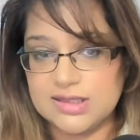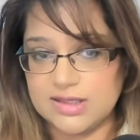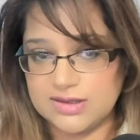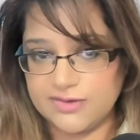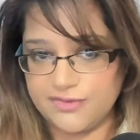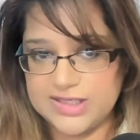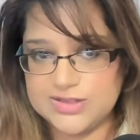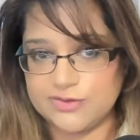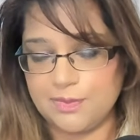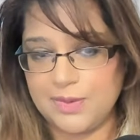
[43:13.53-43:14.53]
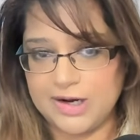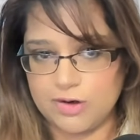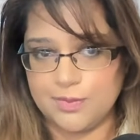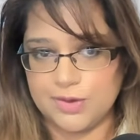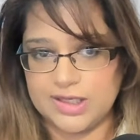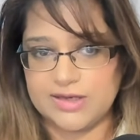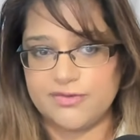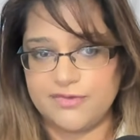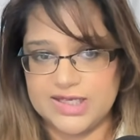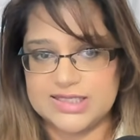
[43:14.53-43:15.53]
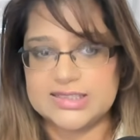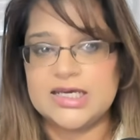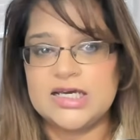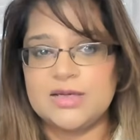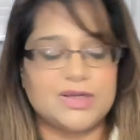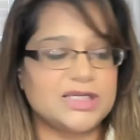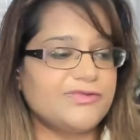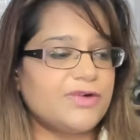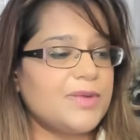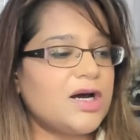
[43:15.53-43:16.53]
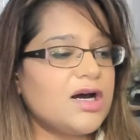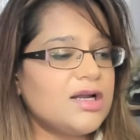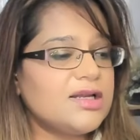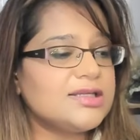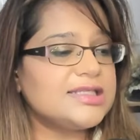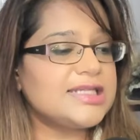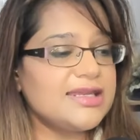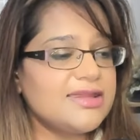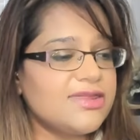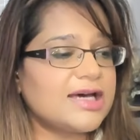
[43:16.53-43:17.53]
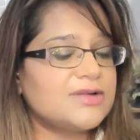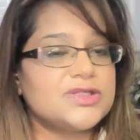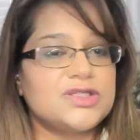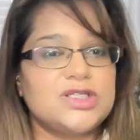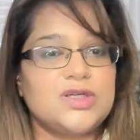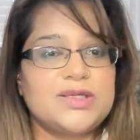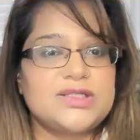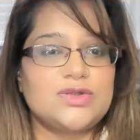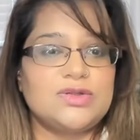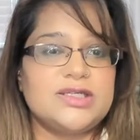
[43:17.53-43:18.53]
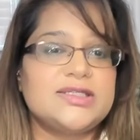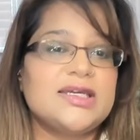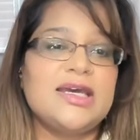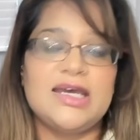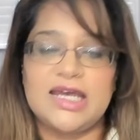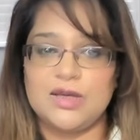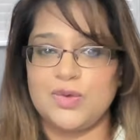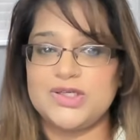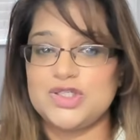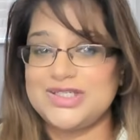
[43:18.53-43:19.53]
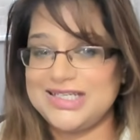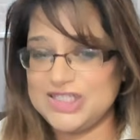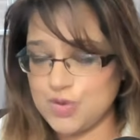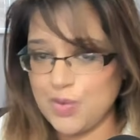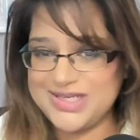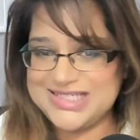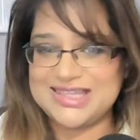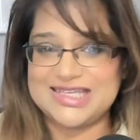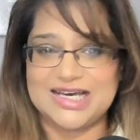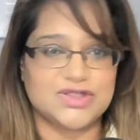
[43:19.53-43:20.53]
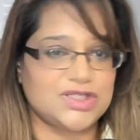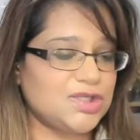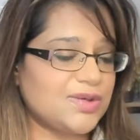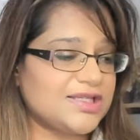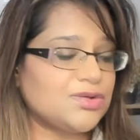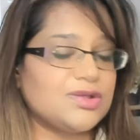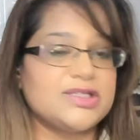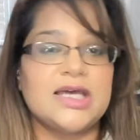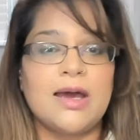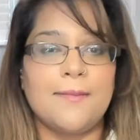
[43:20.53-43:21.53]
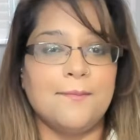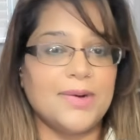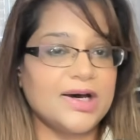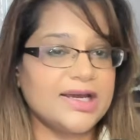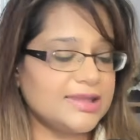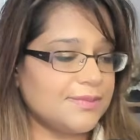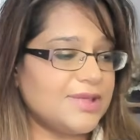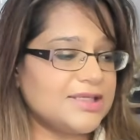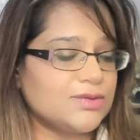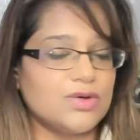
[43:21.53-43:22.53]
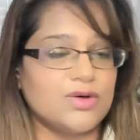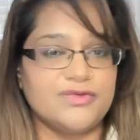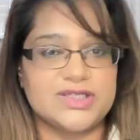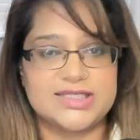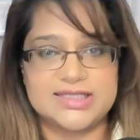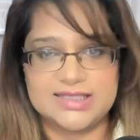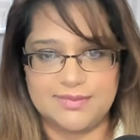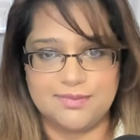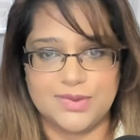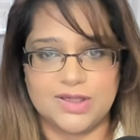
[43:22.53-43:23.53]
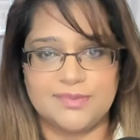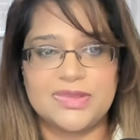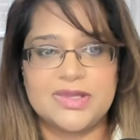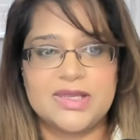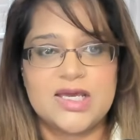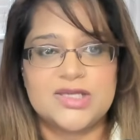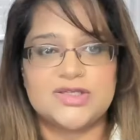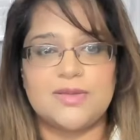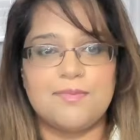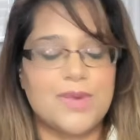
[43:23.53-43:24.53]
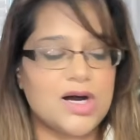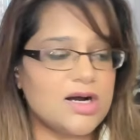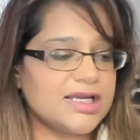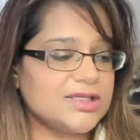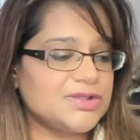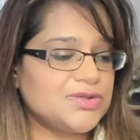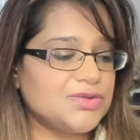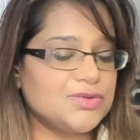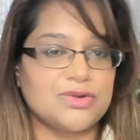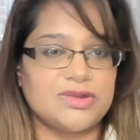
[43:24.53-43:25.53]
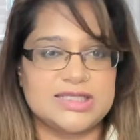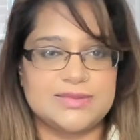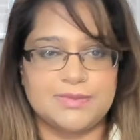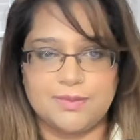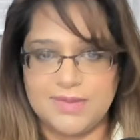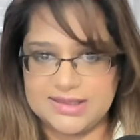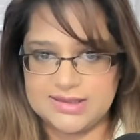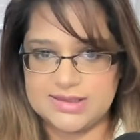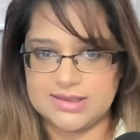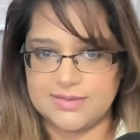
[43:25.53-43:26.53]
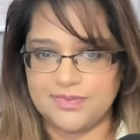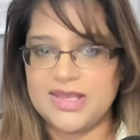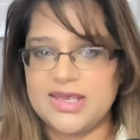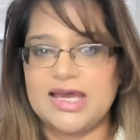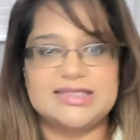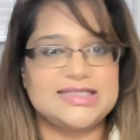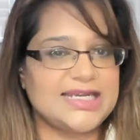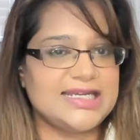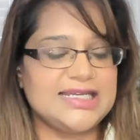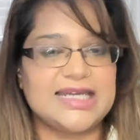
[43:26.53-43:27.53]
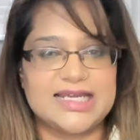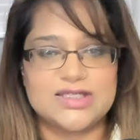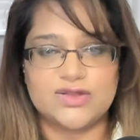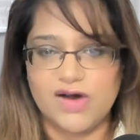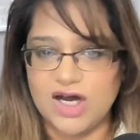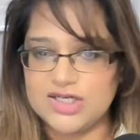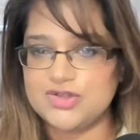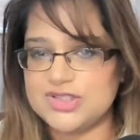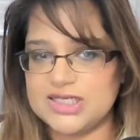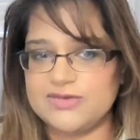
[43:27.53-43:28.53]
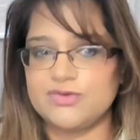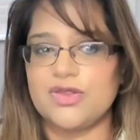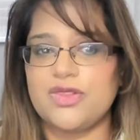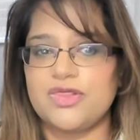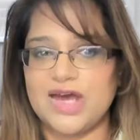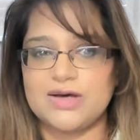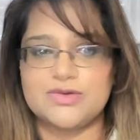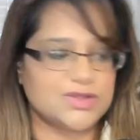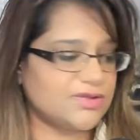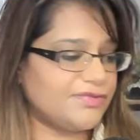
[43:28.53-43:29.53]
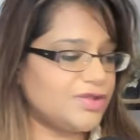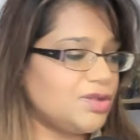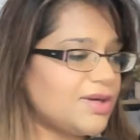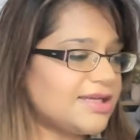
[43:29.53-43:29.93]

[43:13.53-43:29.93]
phase of the parabolic phase, because from 10,000 US dollars, it went to nearly 20,000 US dollars by the middle of December. So the market saw this momentum and daily gains of hundreds, if not thousands of US